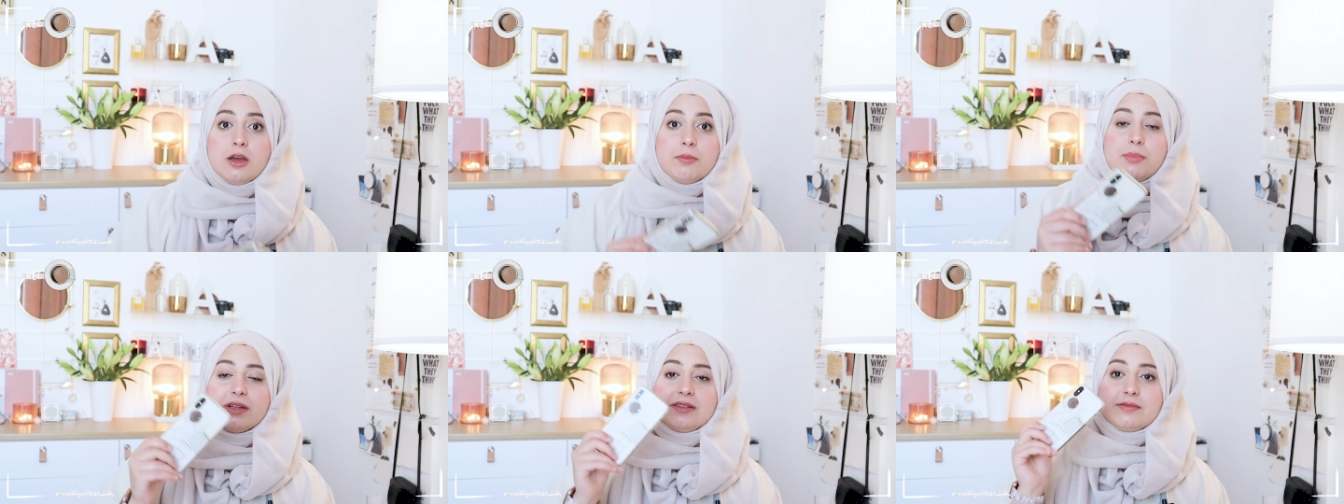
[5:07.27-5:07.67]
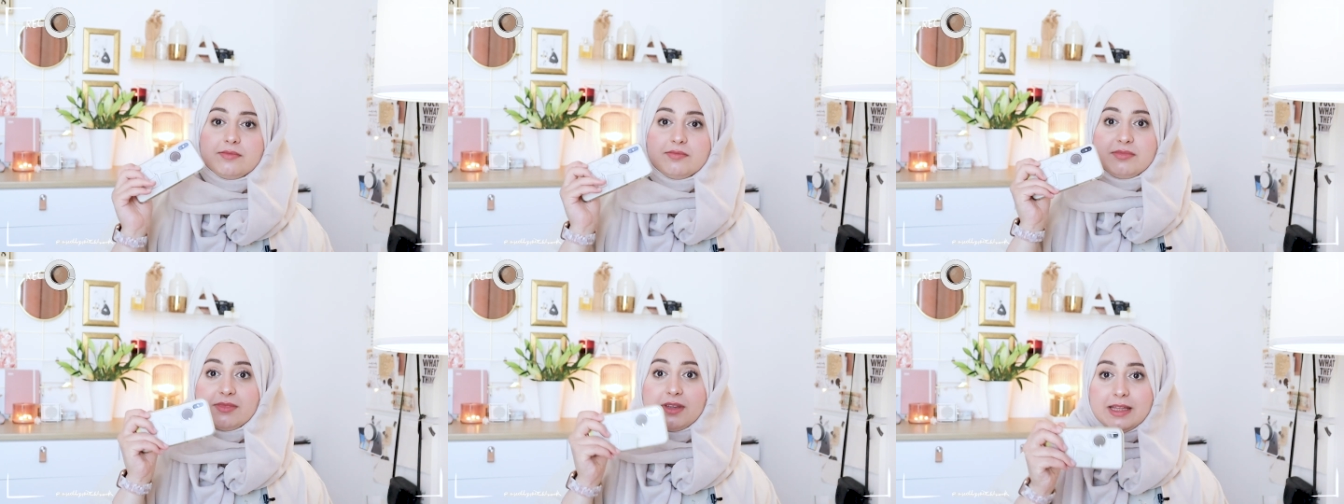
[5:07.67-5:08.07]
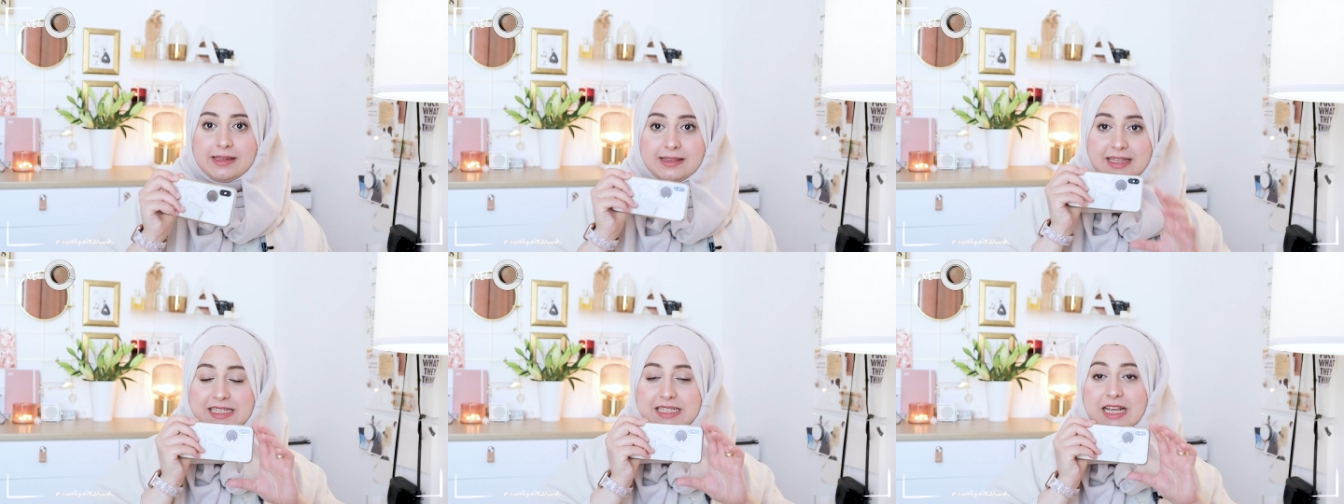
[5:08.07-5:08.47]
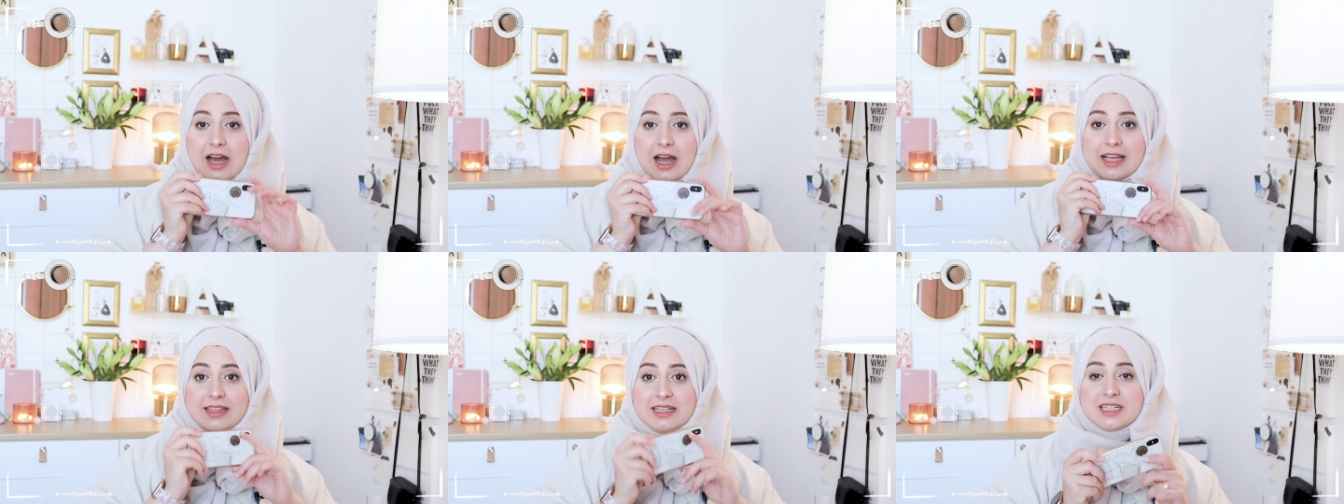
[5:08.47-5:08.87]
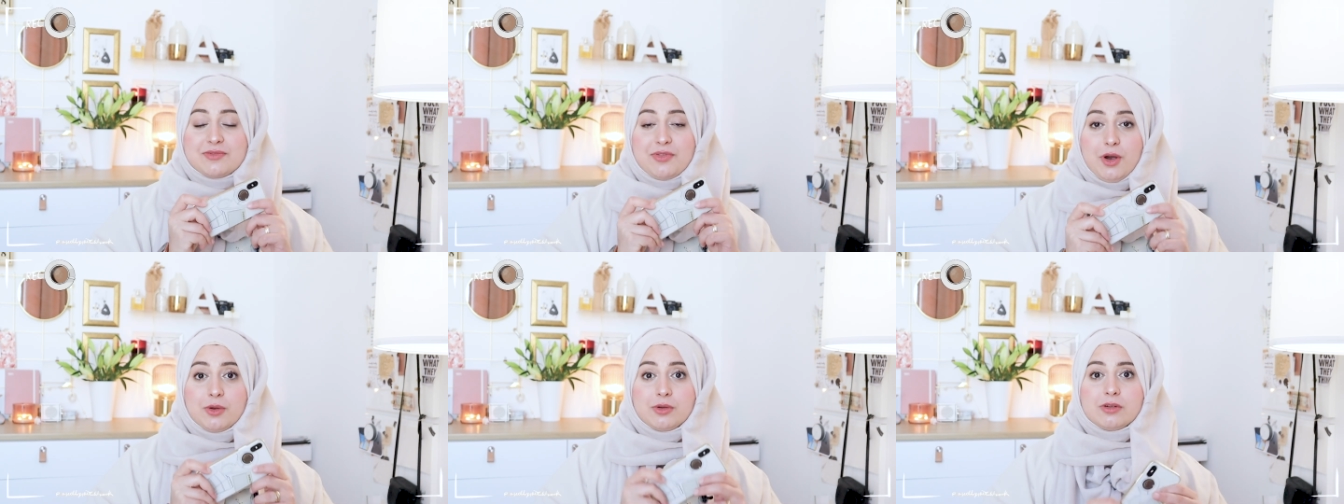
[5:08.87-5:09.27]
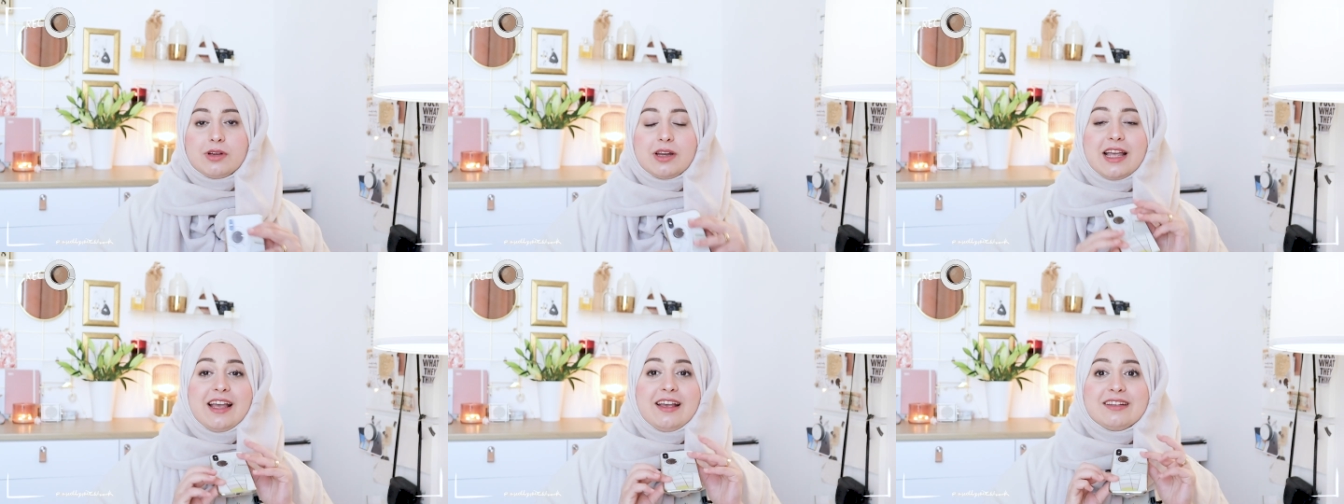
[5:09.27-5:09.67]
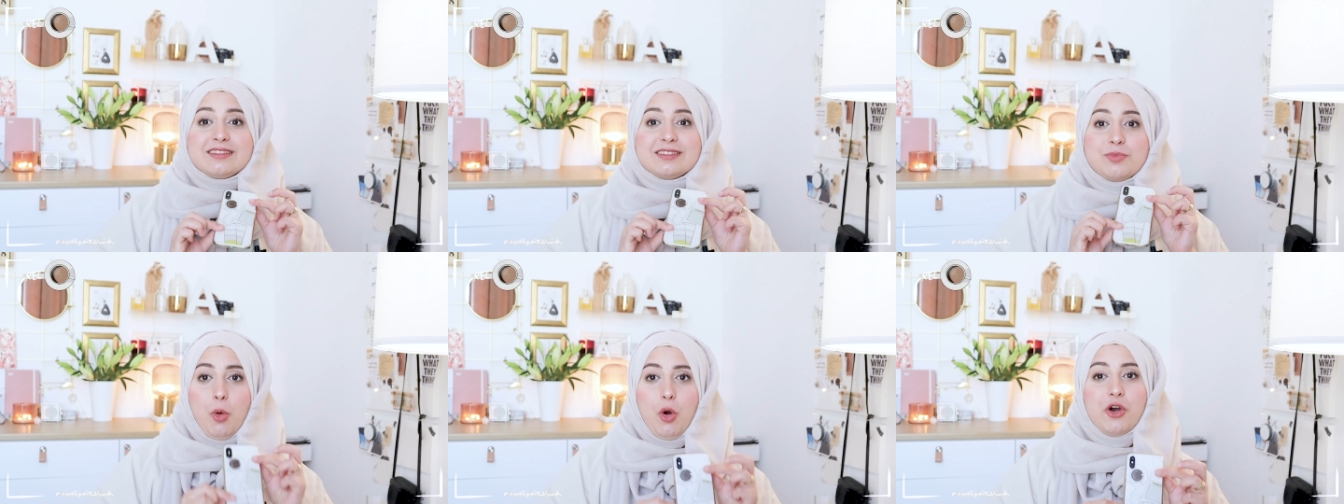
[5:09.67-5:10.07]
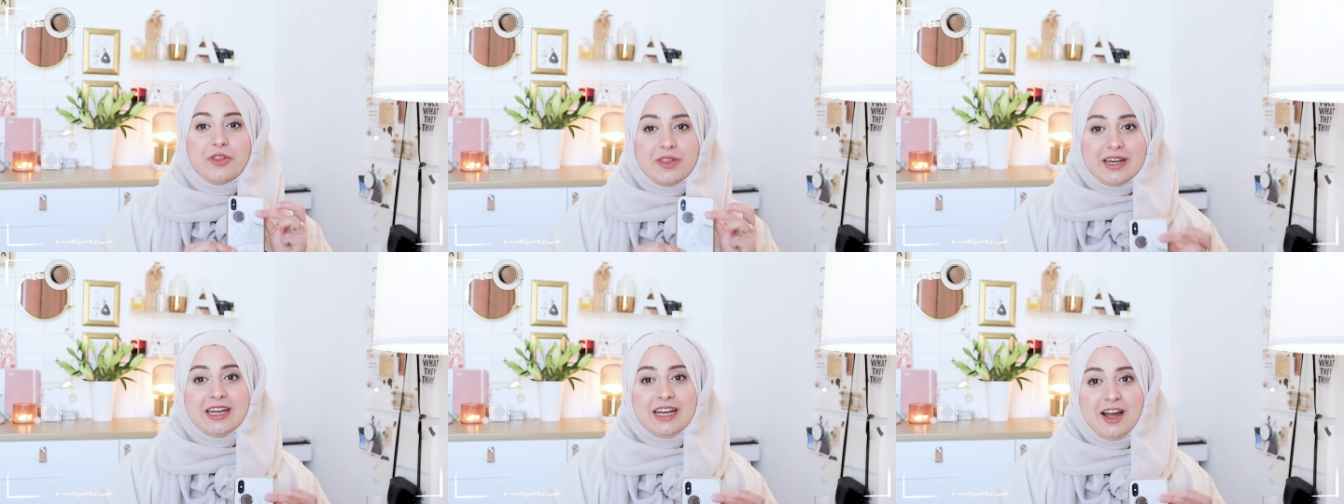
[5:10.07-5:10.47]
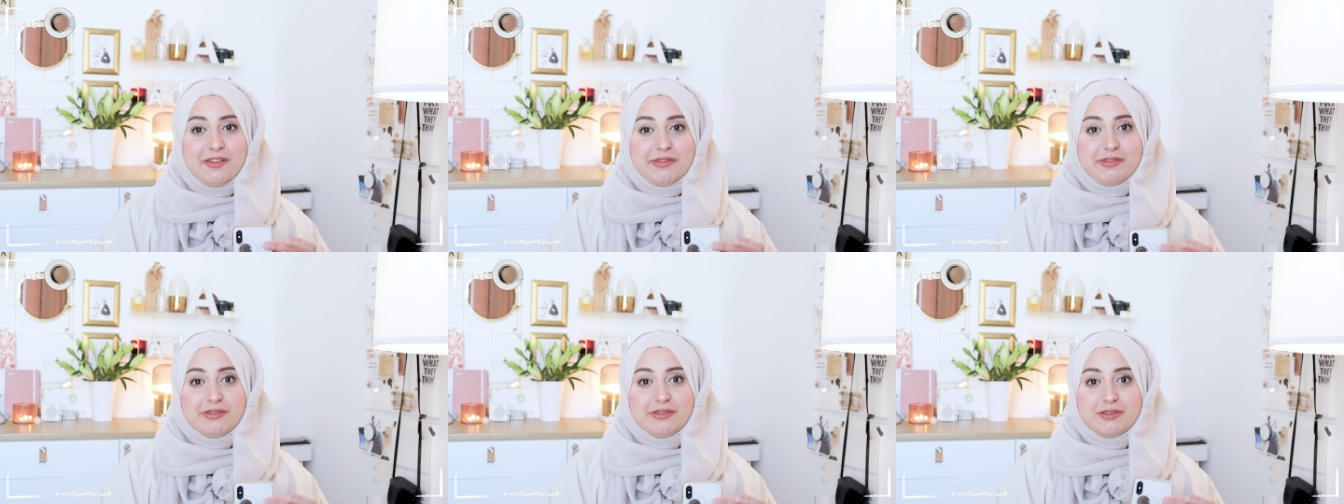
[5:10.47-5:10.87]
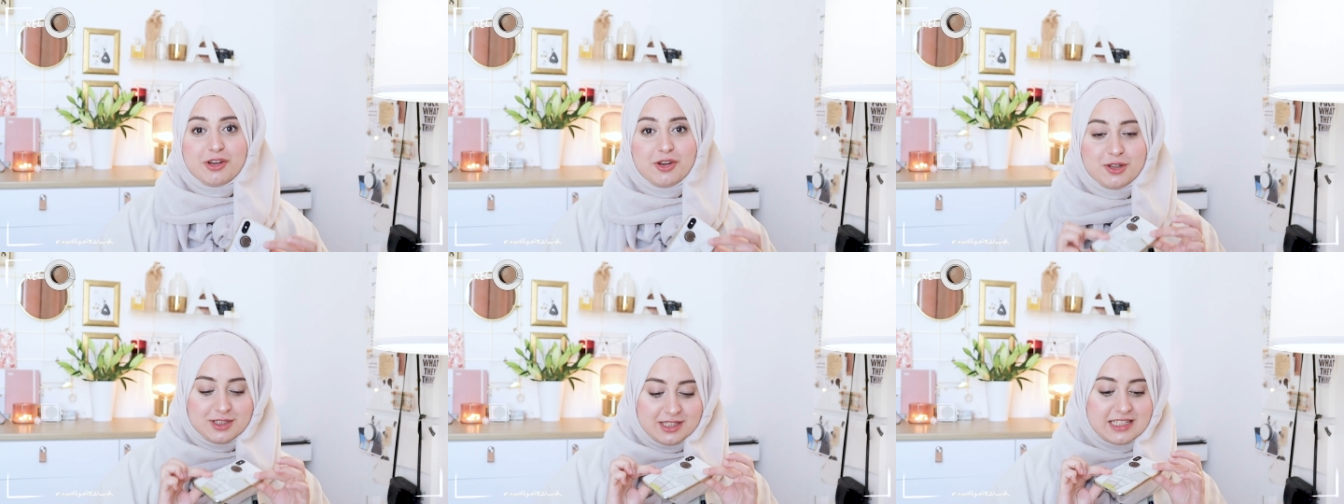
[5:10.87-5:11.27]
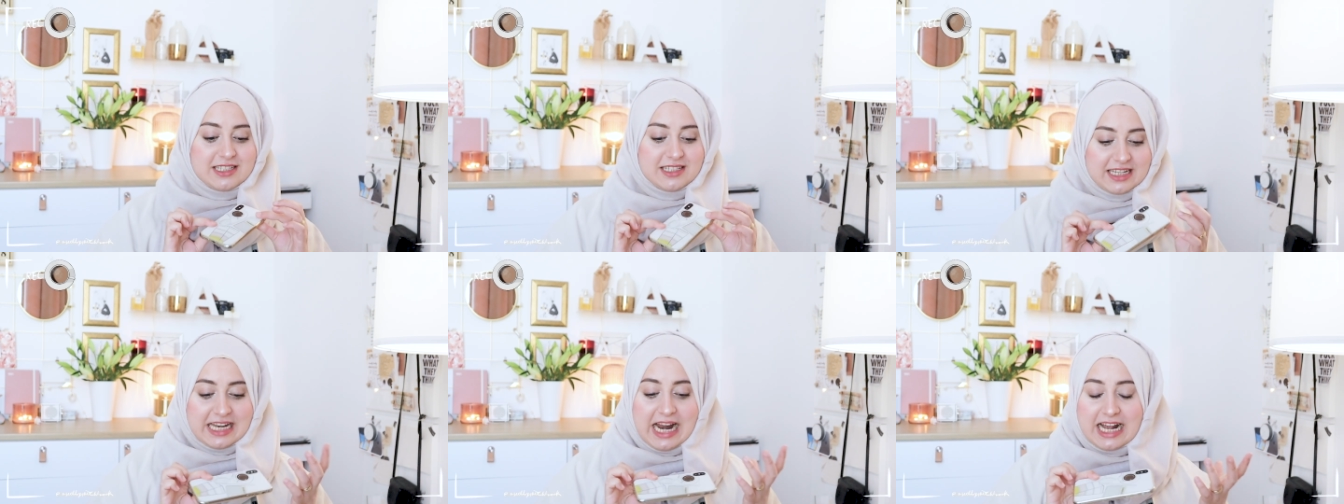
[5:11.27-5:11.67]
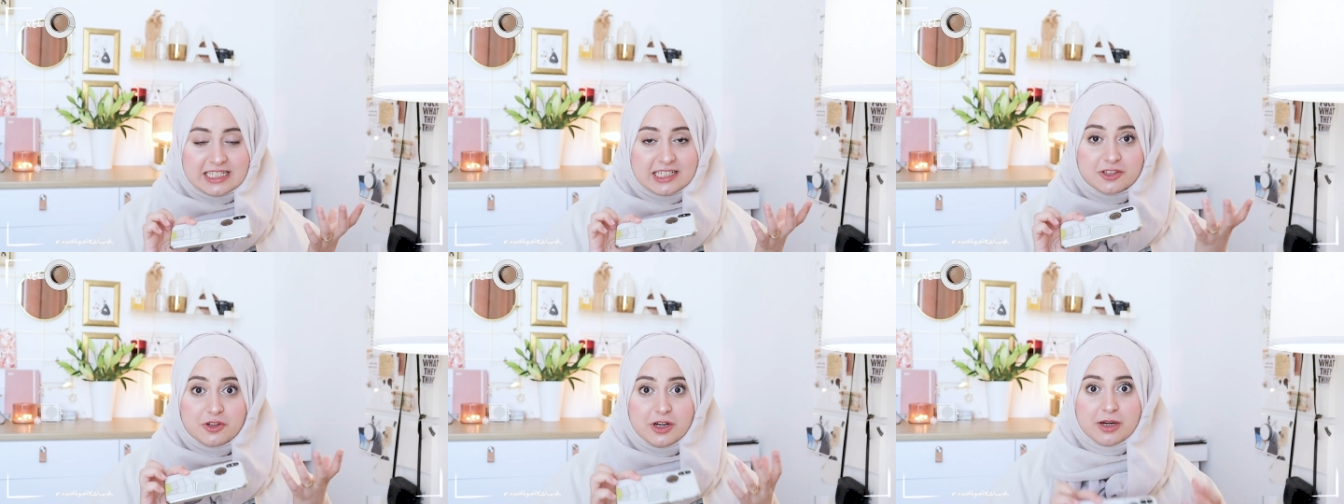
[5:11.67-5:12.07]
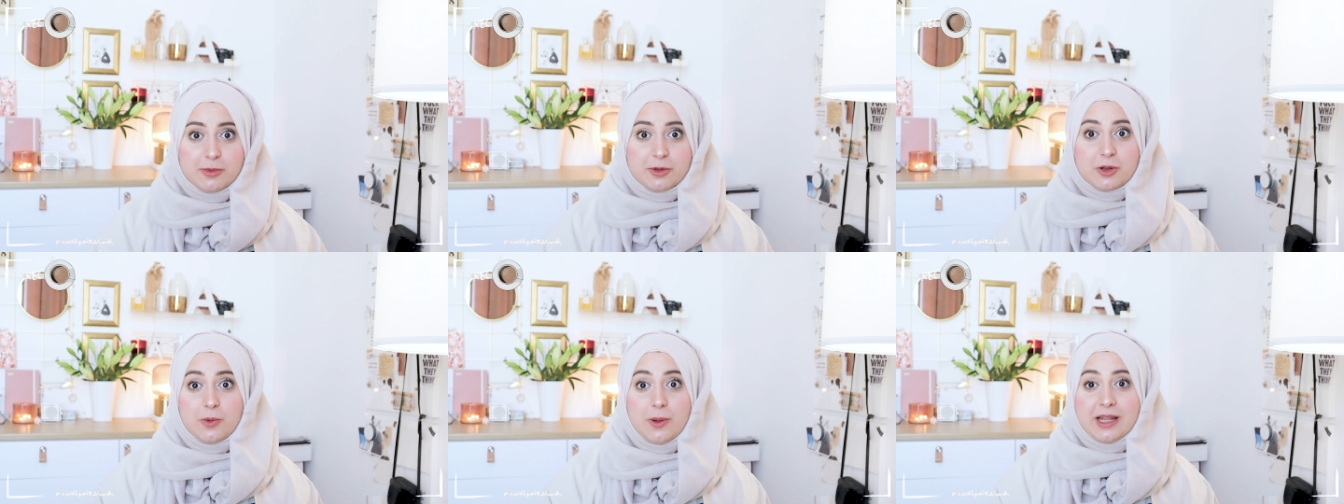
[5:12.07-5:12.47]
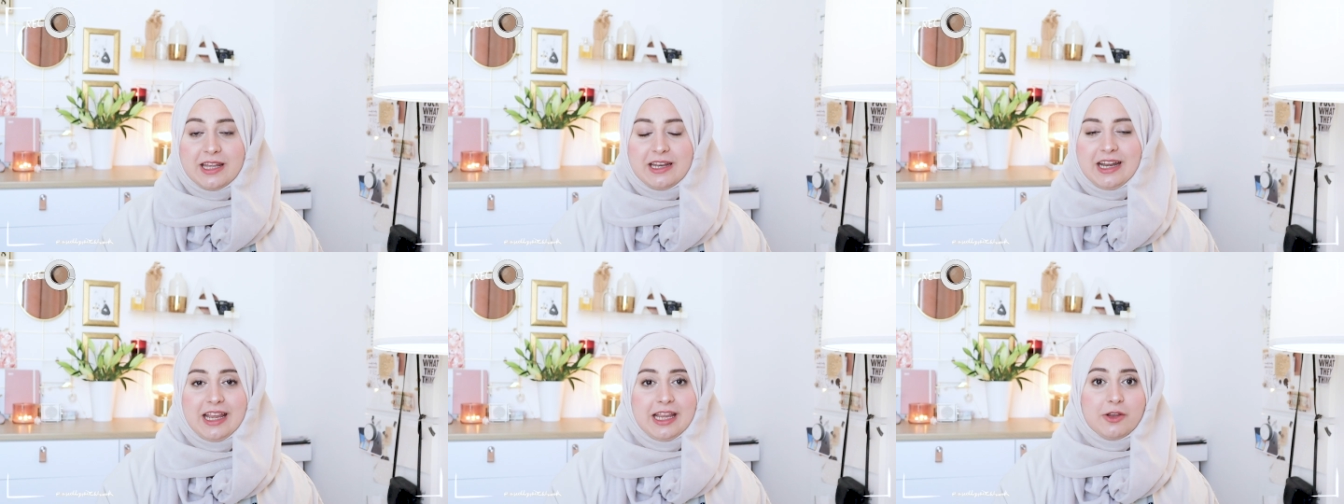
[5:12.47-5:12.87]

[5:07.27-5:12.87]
but this phone is more than enough because it has incredible quality.